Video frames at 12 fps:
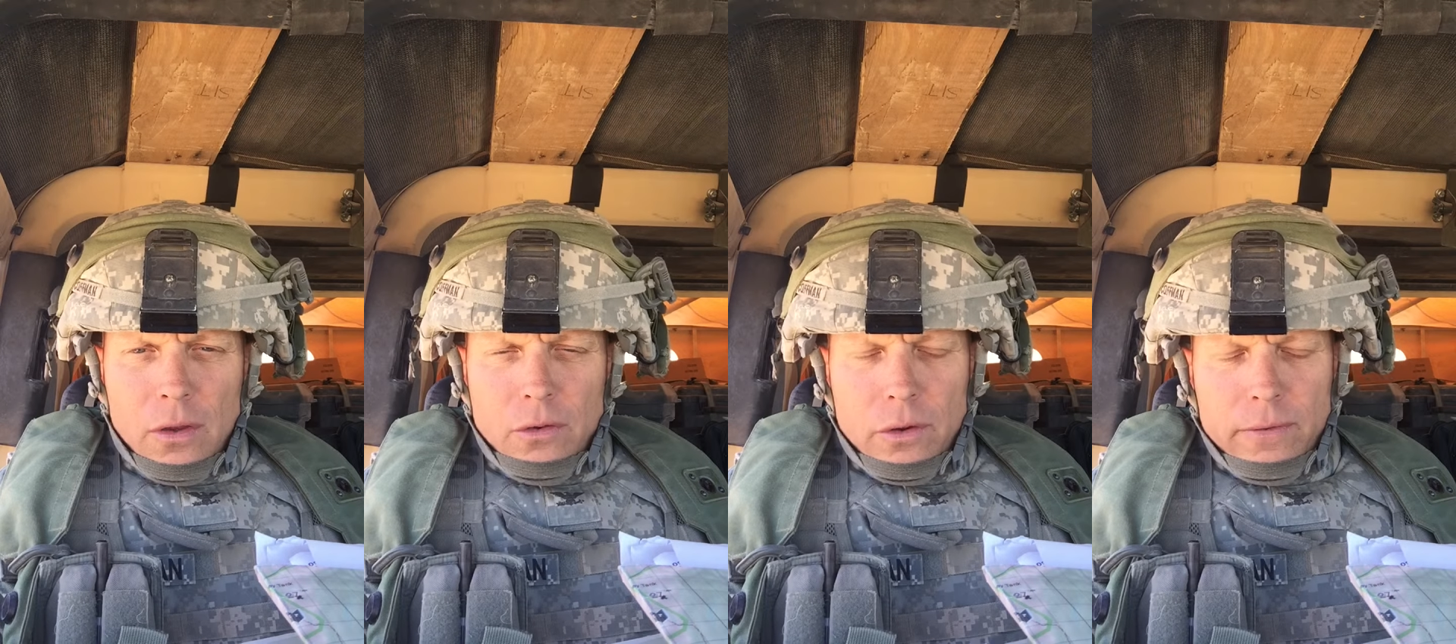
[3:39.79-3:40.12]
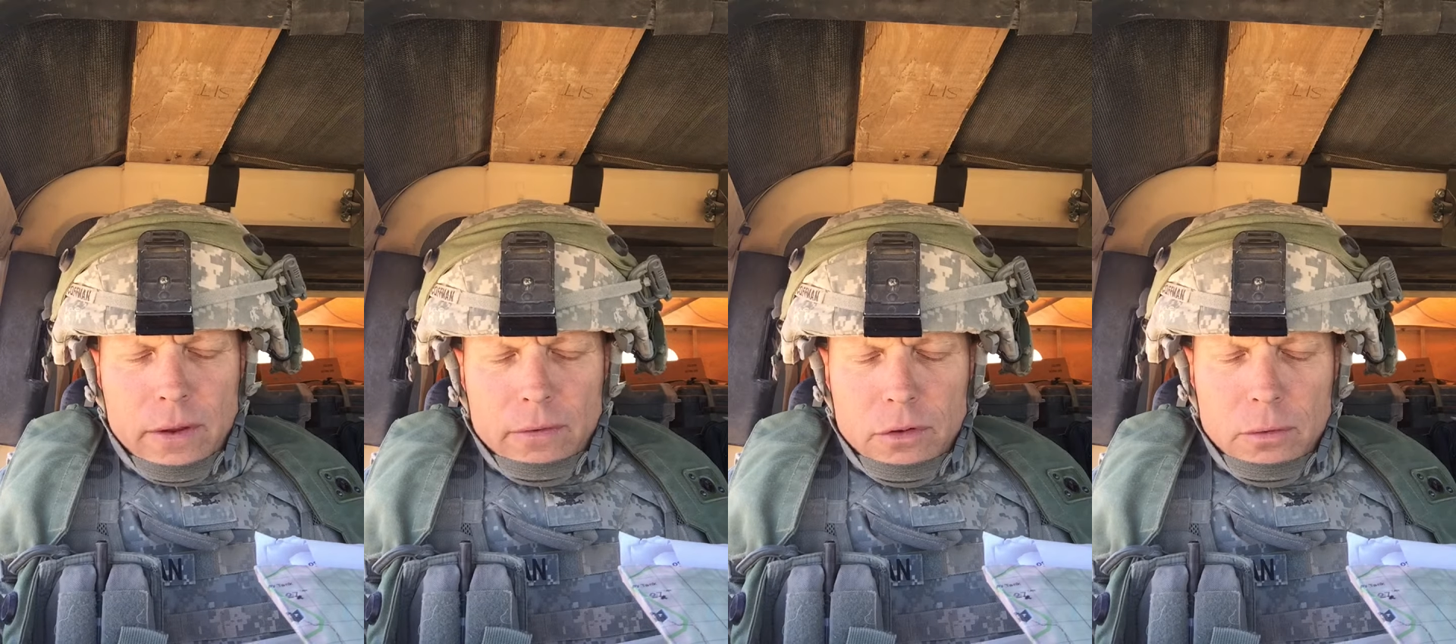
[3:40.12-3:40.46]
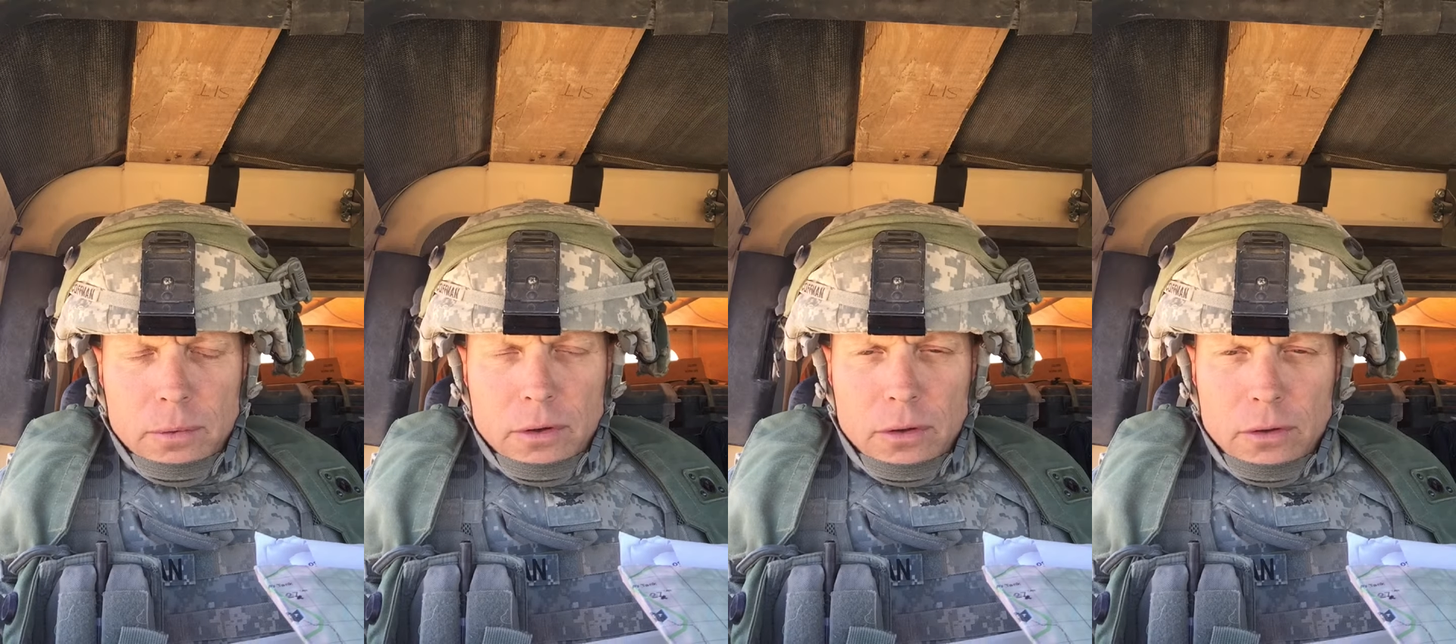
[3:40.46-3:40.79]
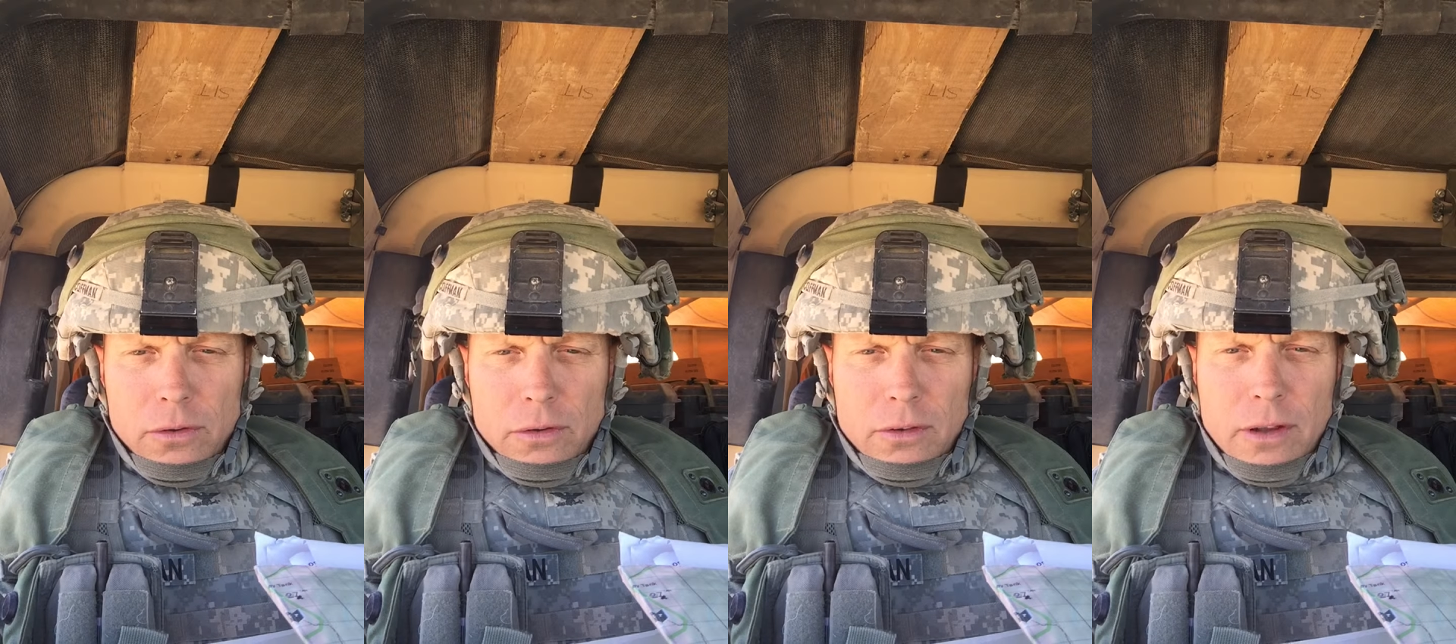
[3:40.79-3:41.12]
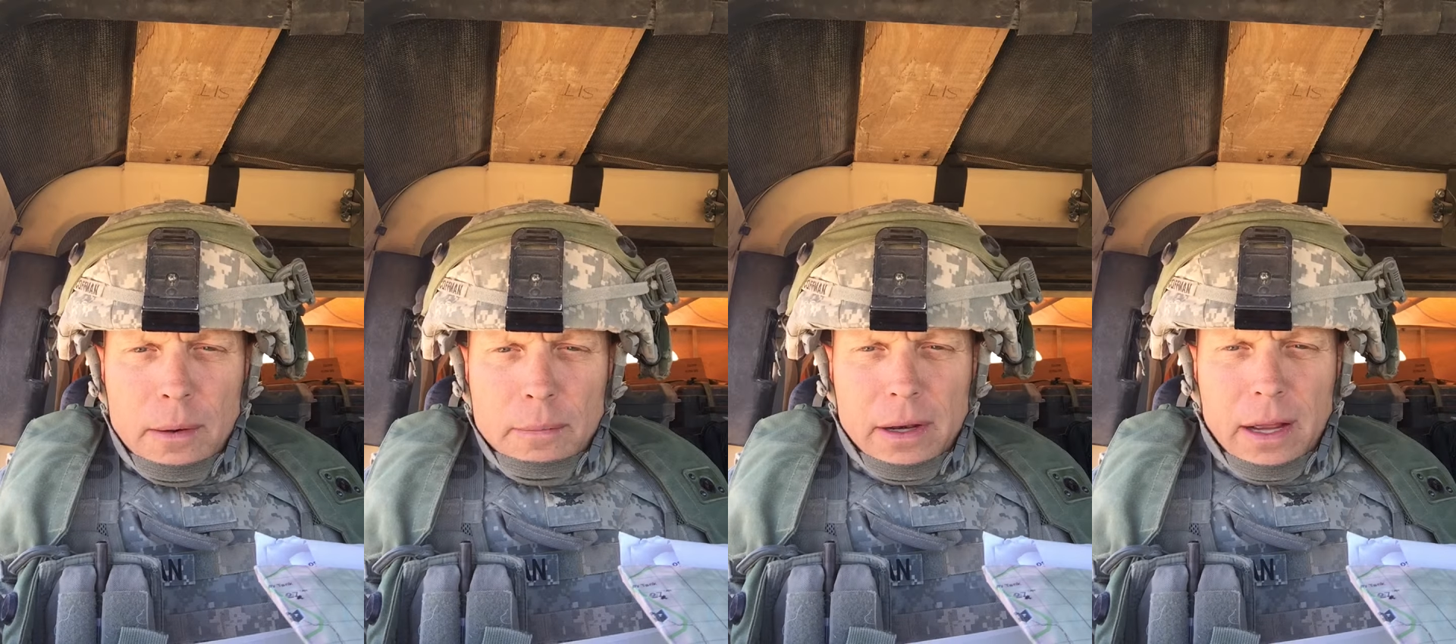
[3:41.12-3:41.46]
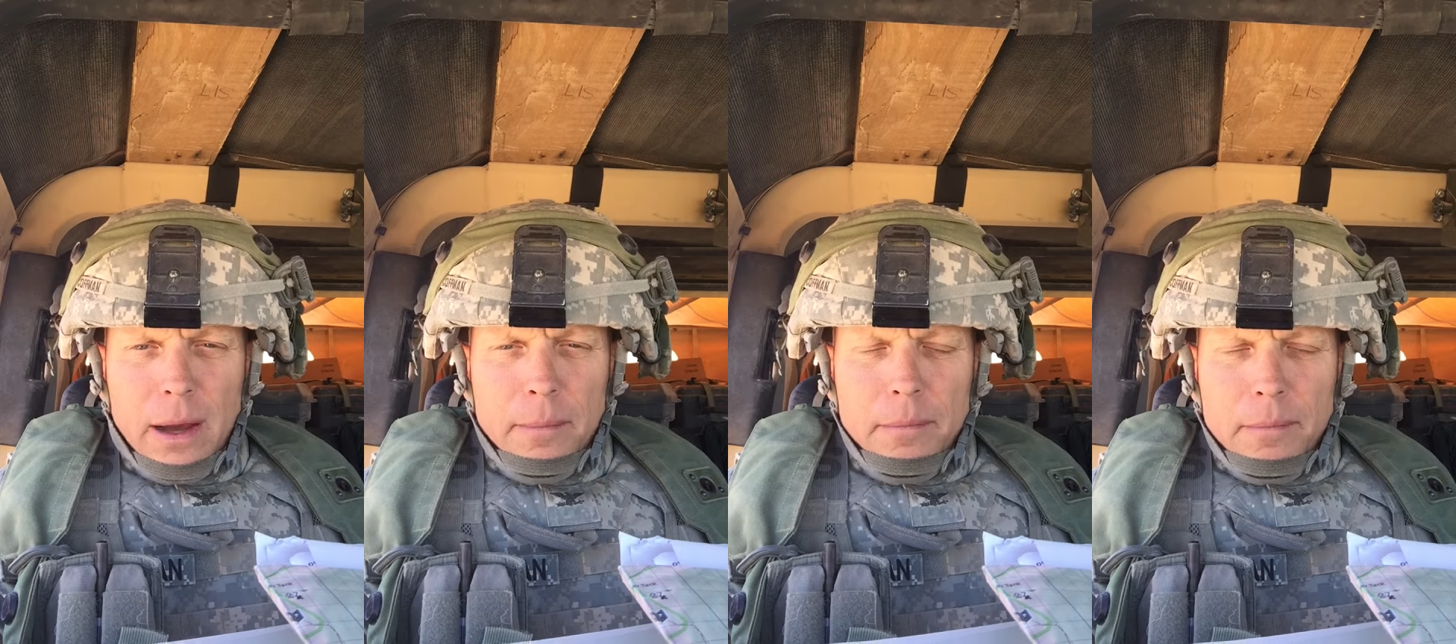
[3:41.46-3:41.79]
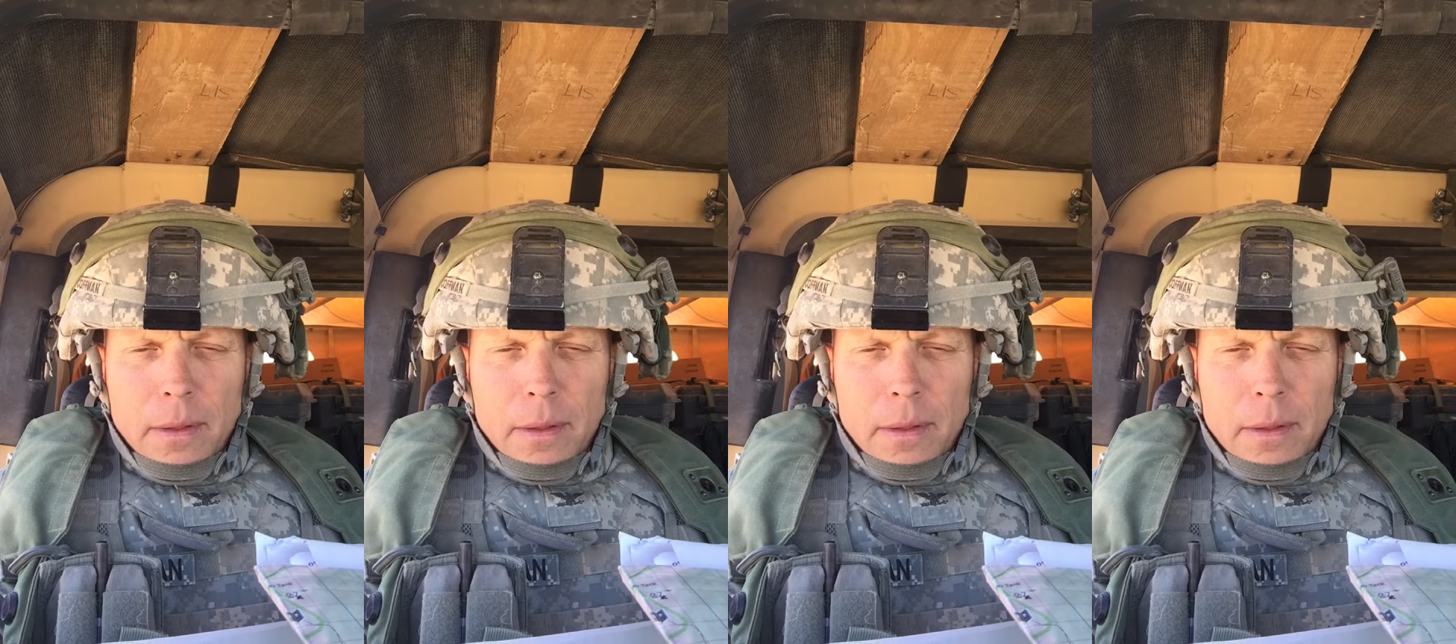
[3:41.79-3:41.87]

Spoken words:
So if you have 2 platoons, it's a company op.